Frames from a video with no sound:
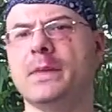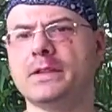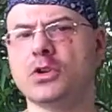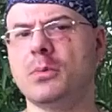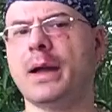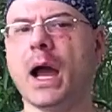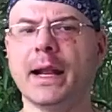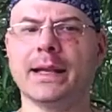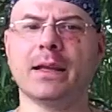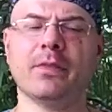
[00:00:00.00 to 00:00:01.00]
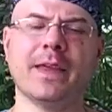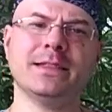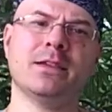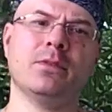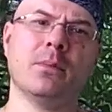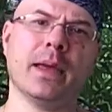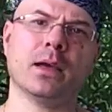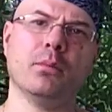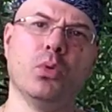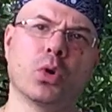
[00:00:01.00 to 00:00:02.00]
that's owned by Heineken, they seem to
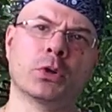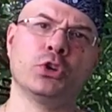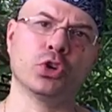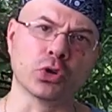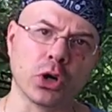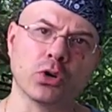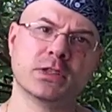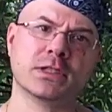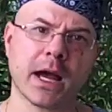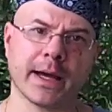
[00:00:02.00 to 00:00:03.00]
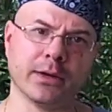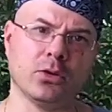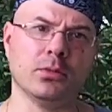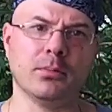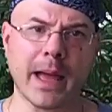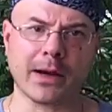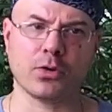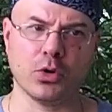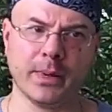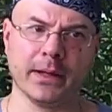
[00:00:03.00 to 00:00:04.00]
make a more Euro-style
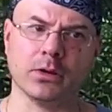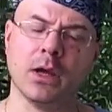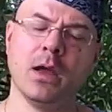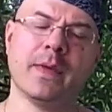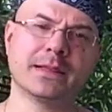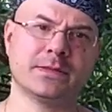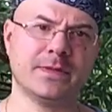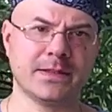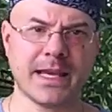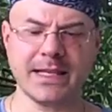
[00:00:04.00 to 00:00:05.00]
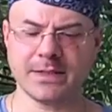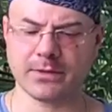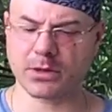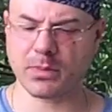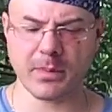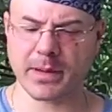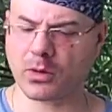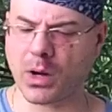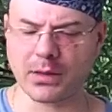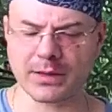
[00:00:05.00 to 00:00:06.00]
macro beer that tastes of a little bit
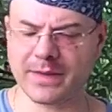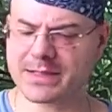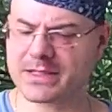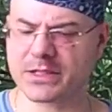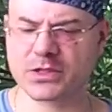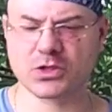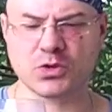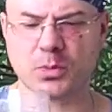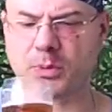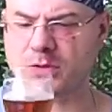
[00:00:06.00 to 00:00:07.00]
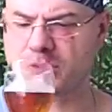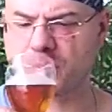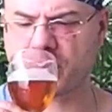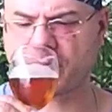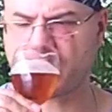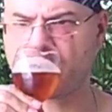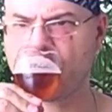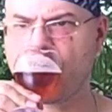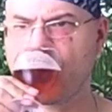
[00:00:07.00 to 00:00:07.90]
better quality. This is just super, super thin.